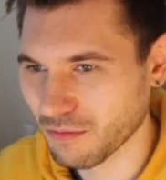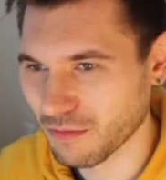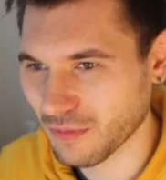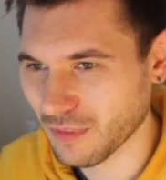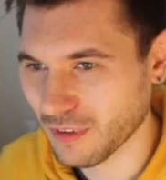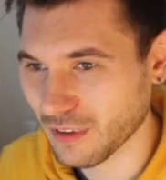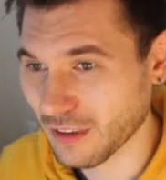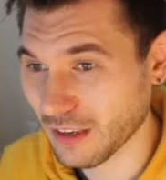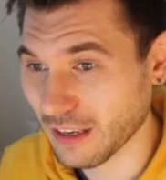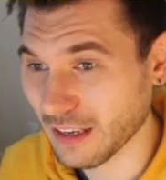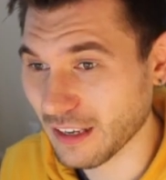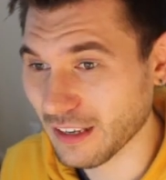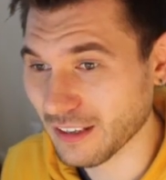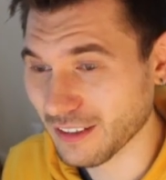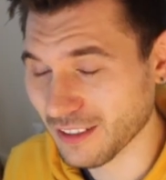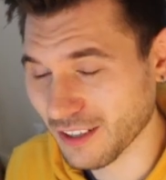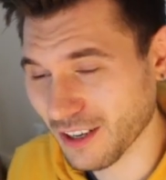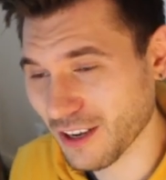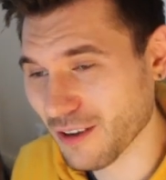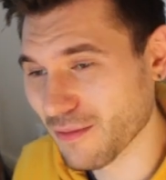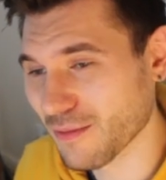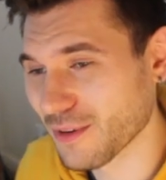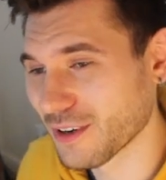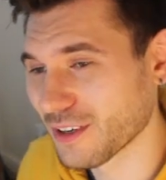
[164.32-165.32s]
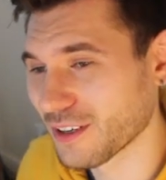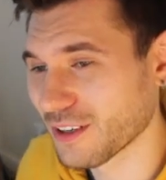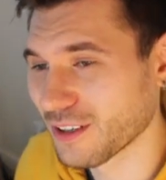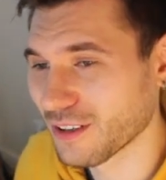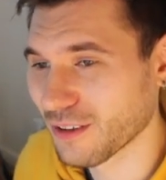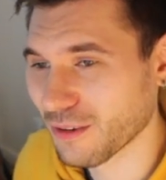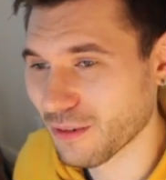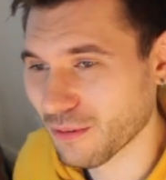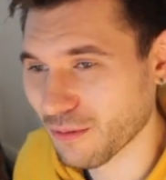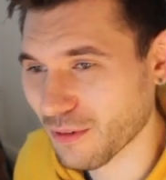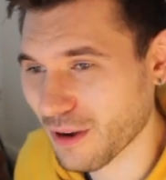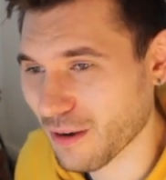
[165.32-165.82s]
The
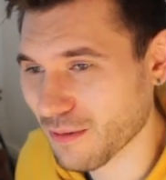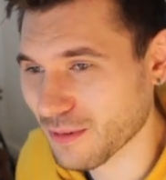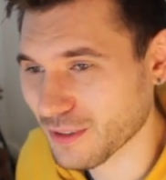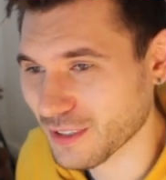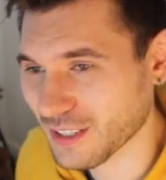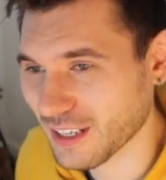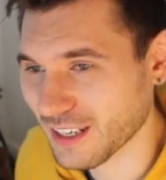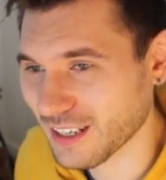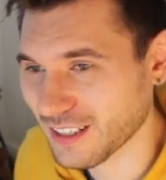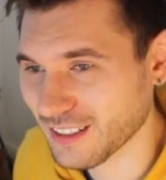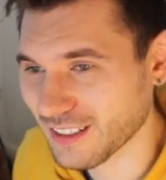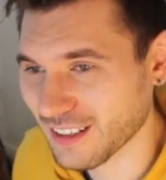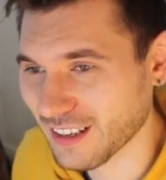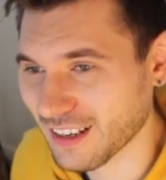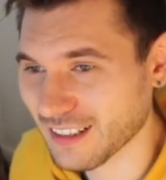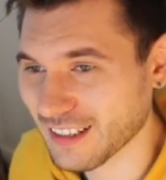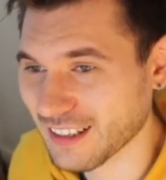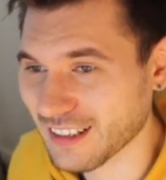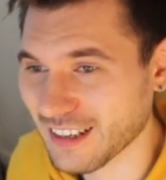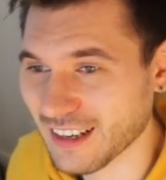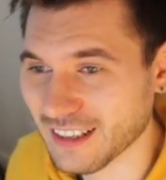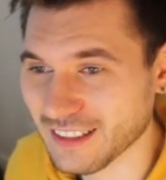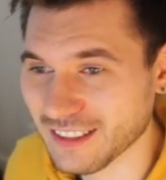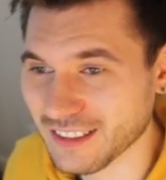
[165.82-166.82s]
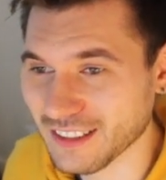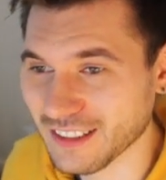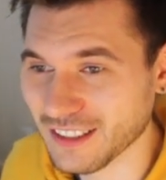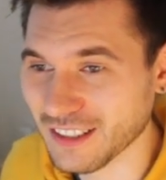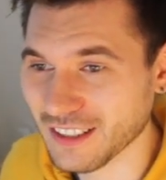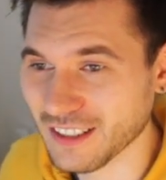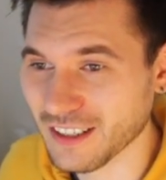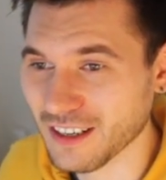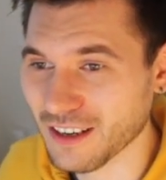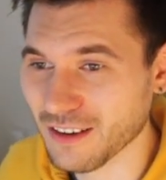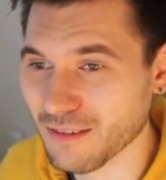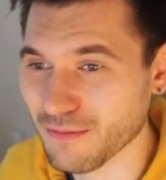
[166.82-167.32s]
terminal website, I didn't
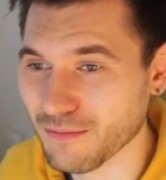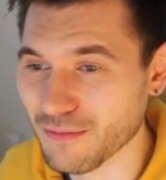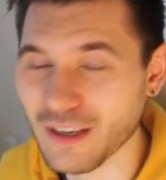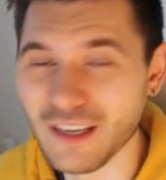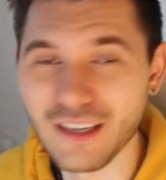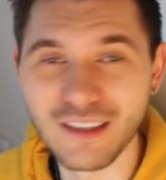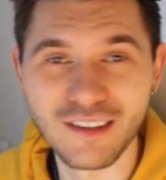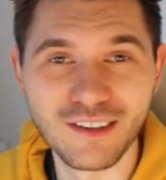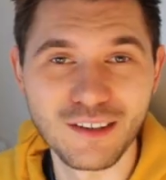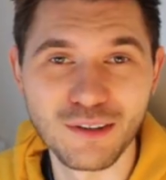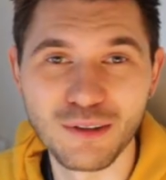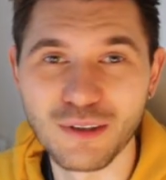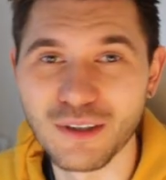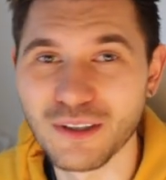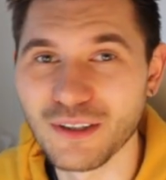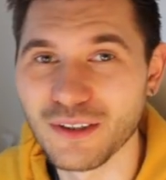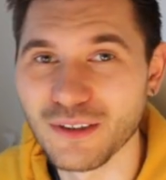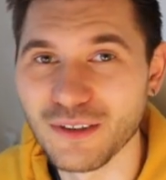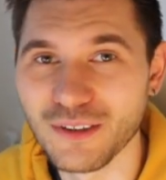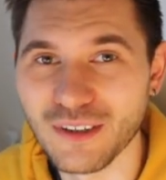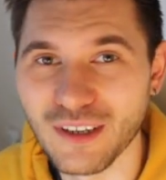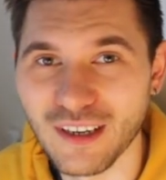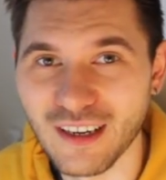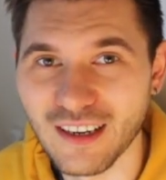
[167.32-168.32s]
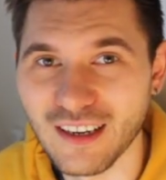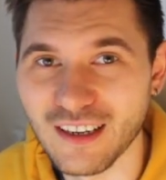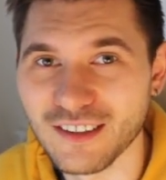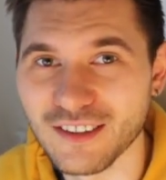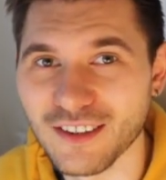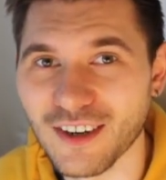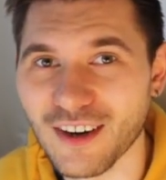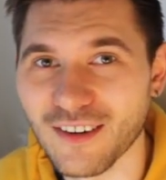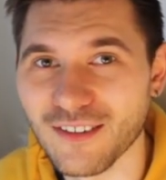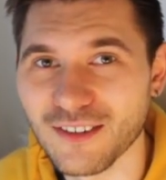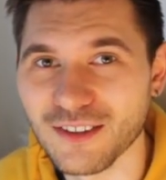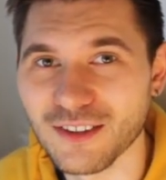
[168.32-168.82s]
actually mean to include any
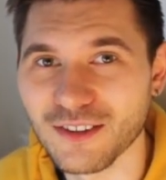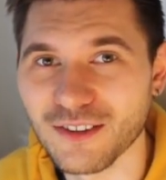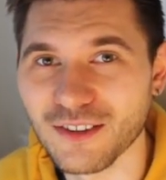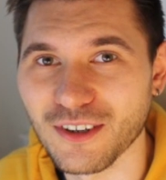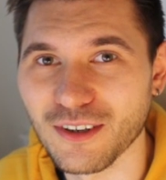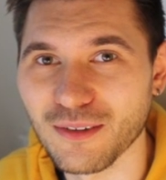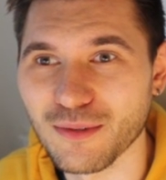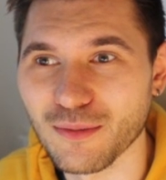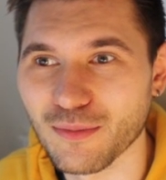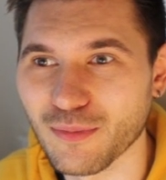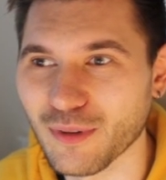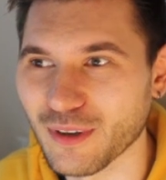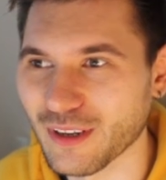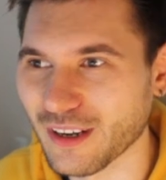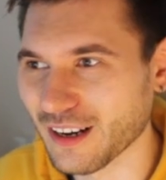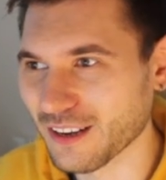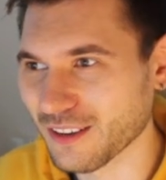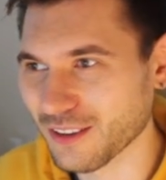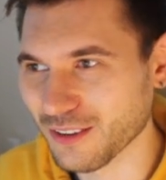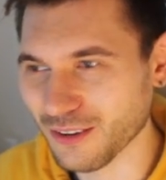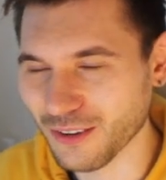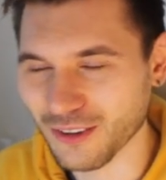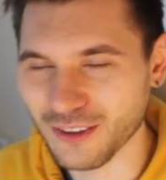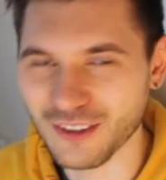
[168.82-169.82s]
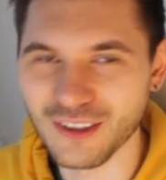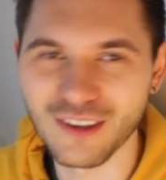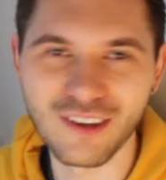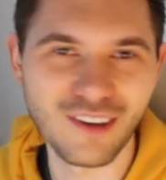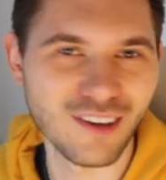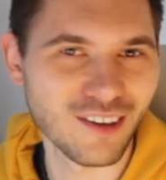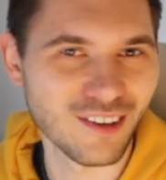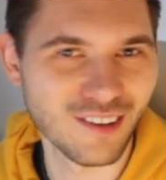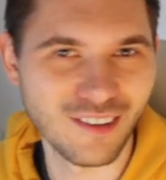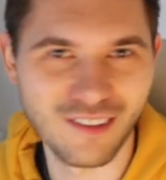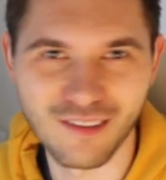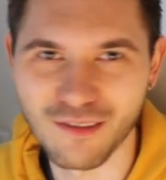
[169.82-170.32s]
JavaScript, but I thought,
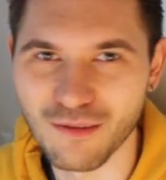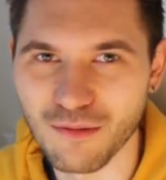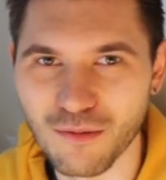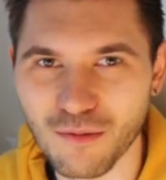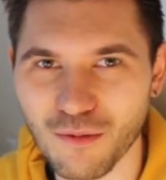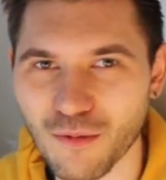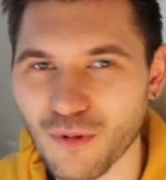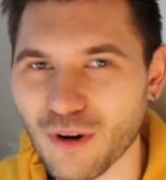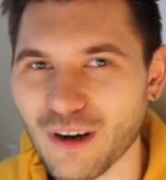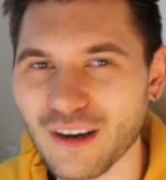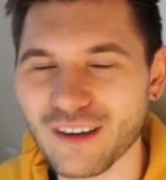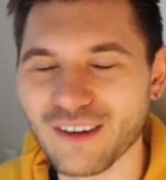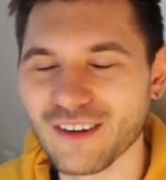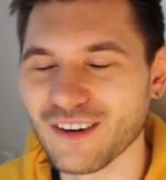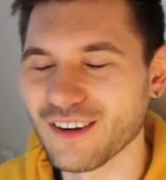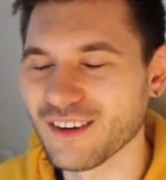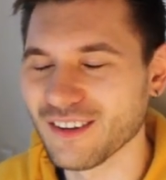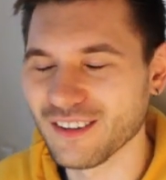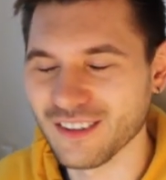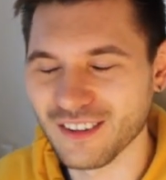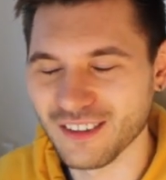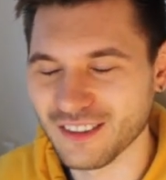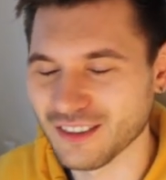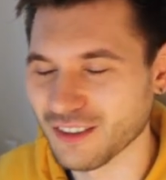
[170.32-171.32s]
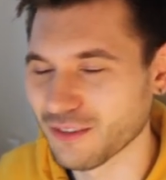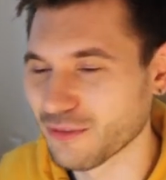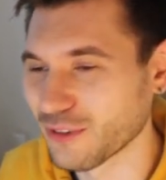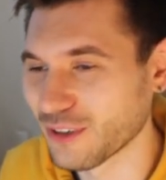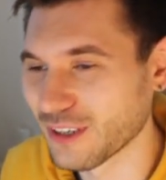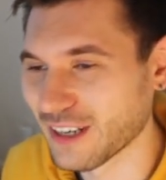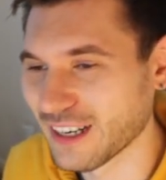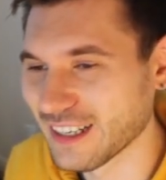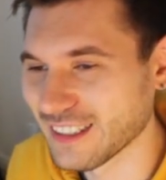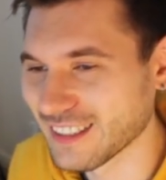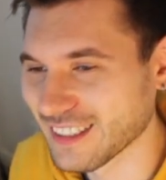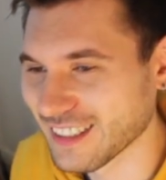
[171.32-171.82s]
why not? It's a
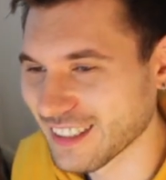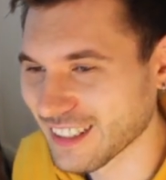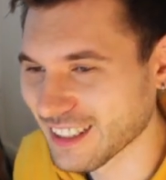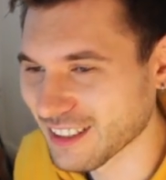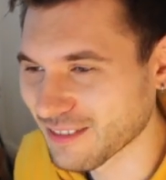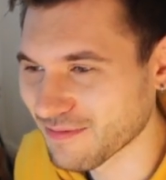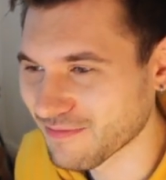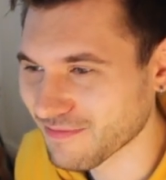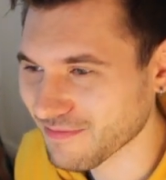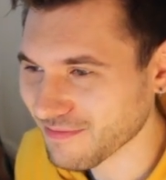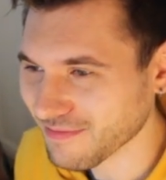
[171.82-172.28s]
fun idea.